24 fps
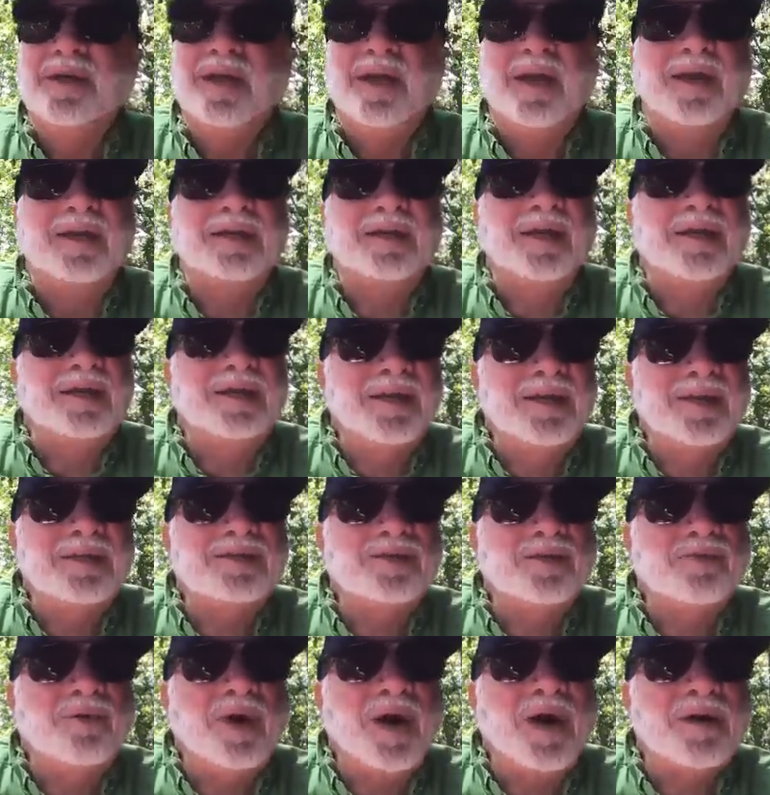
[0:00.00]
and get
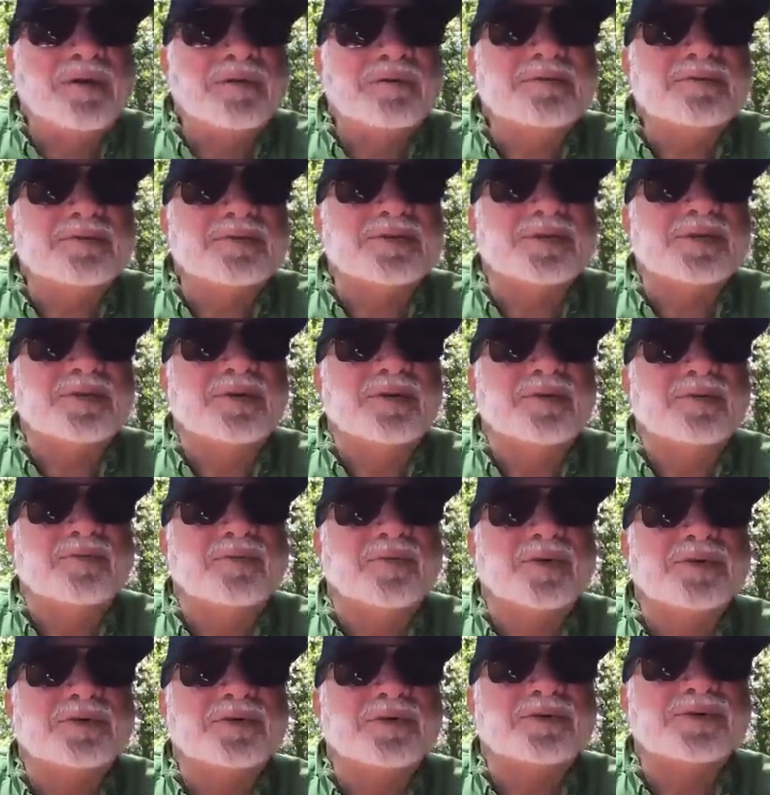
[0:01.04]
into ours,
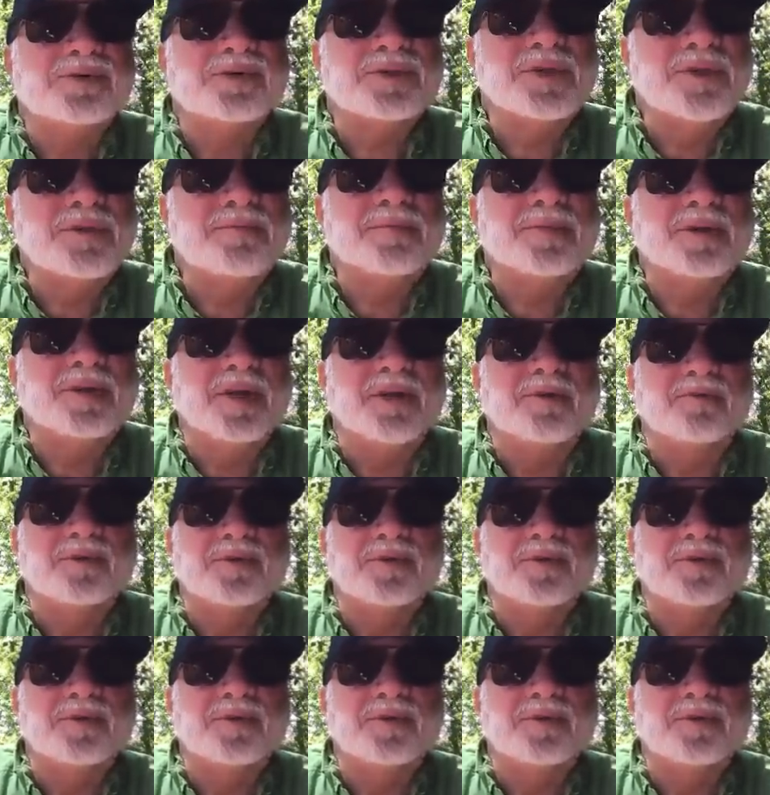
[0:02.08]
where there's liberty,